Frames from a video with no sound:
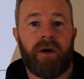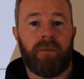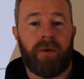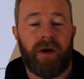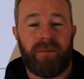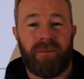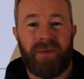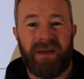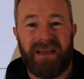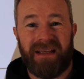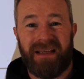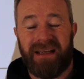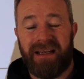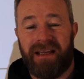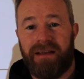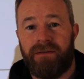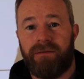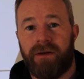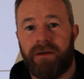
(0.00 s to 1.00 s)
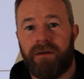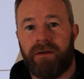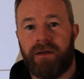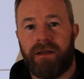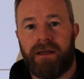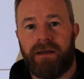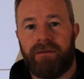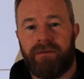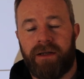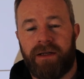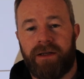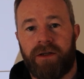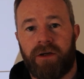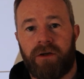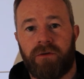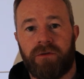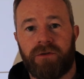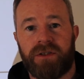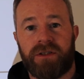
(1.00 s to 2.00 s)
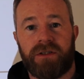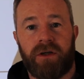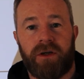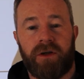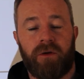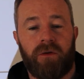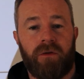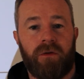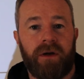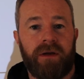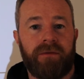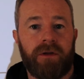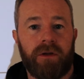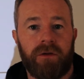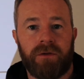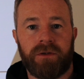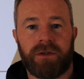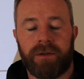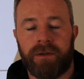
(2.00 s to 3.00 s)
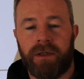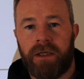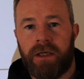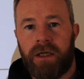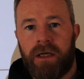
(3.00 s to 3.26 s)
it might be even living in the countryside or even London.